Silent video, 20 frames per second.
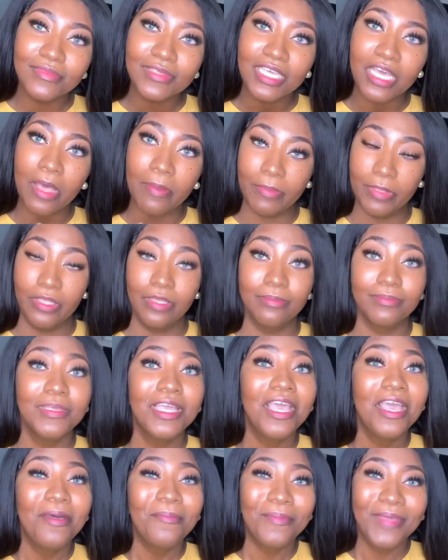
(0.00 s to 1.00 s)
come up.
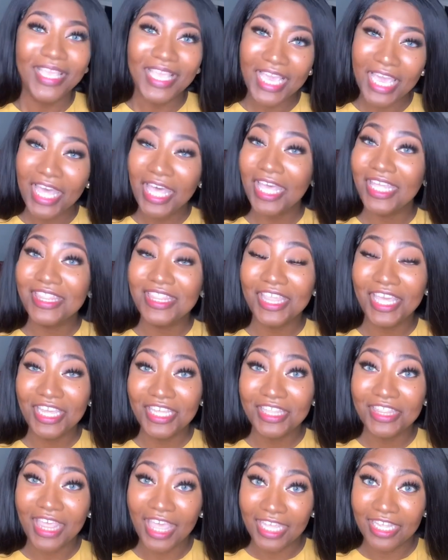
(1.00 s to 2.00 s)
But yeah,
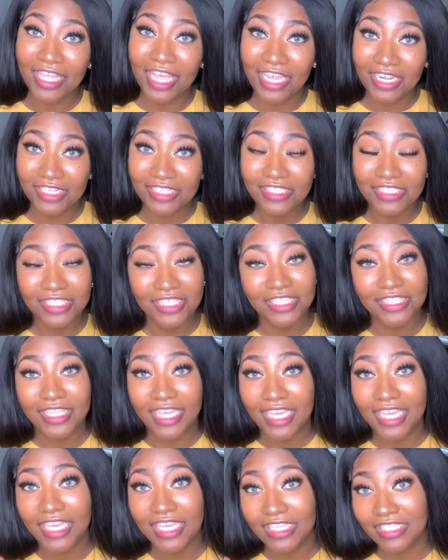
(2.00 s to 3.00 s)
that, like, honestly,
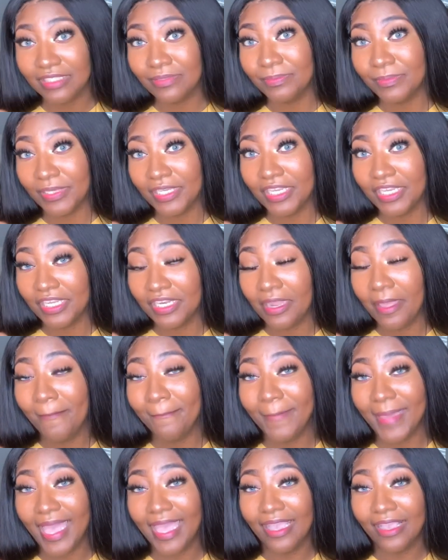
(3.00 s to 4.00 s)
that has been
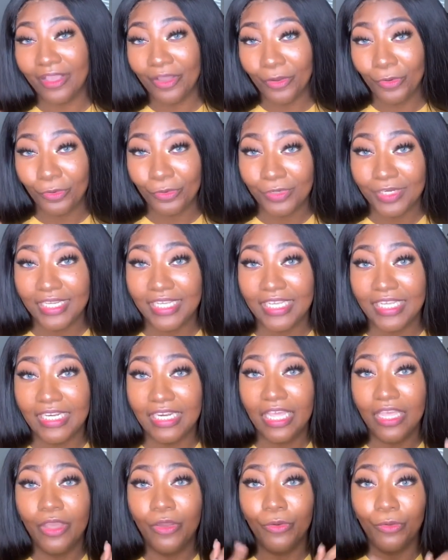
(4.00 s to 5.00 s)
my golden
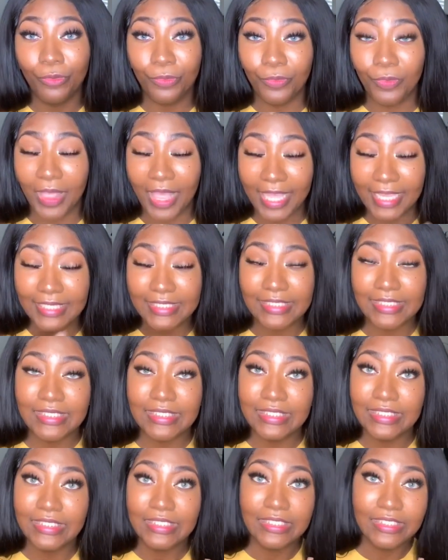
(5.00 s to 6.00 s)
like
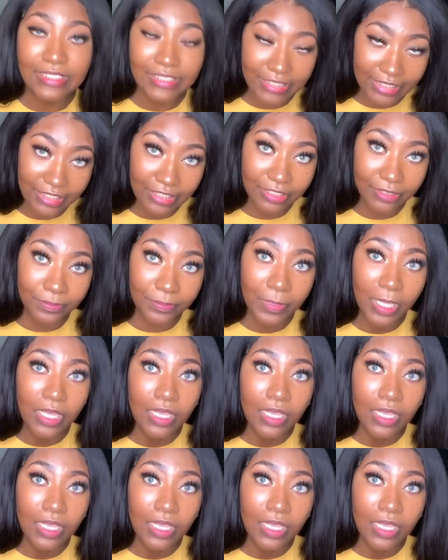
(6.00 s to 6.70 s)
tip